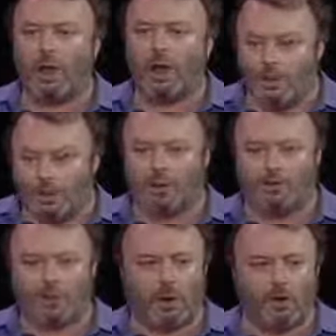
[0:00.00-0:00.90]
and we
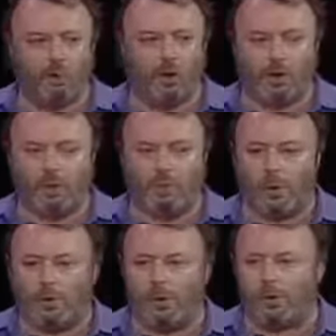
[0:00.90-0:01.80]
take pride in our
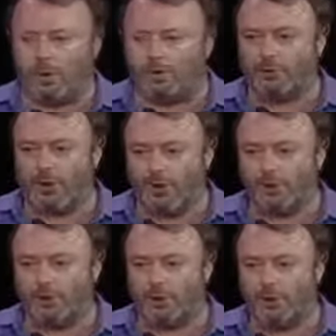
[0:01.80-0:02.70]
Iraqi and Kurdish
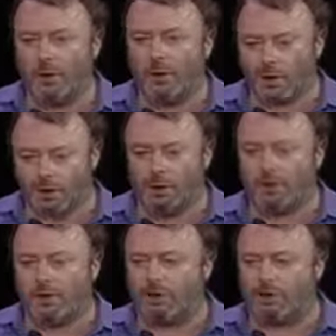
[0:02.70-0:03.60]
friends who are
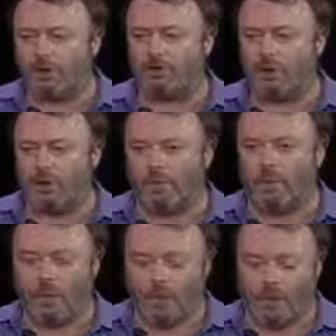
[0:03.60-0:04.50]
conducting this struggle,
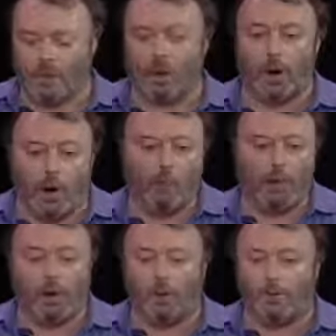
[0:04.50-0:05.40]
on our
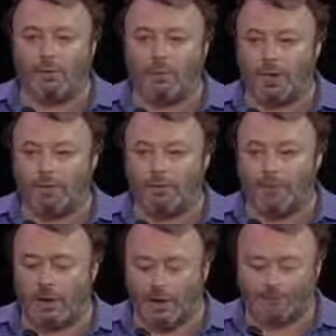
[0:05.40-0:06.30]
behalves, I should
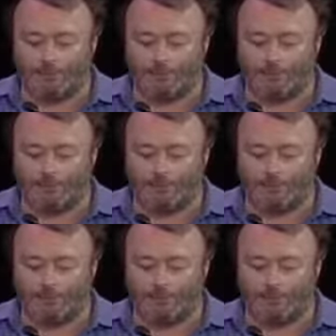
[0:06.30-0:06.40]
say.